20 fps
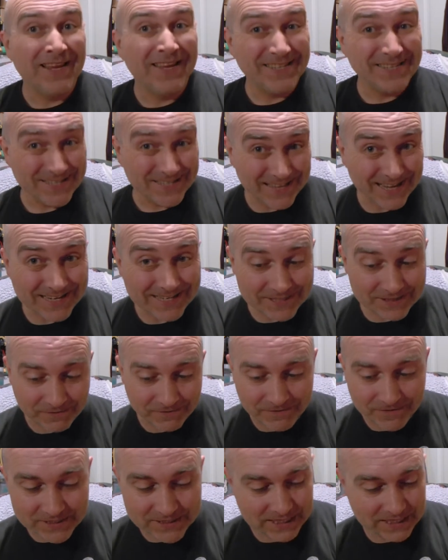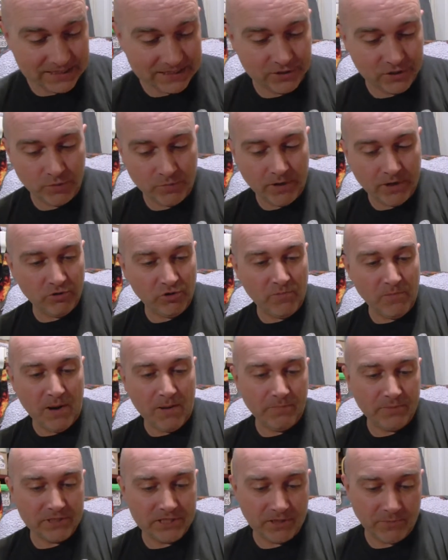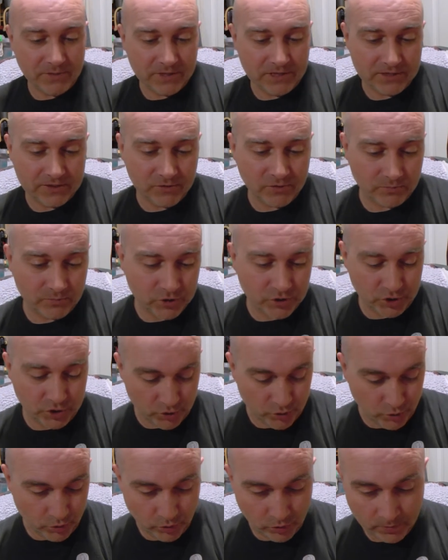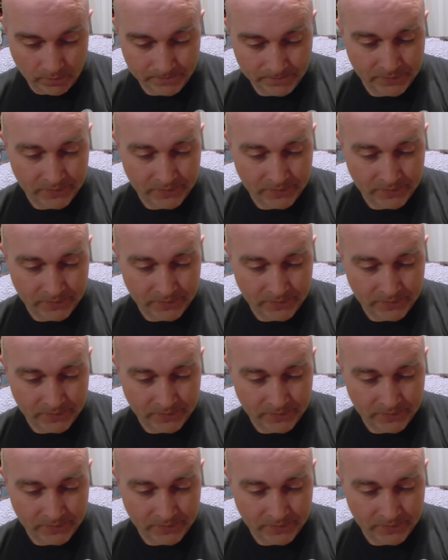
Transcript: So that's the physics. You might remember some of this from school,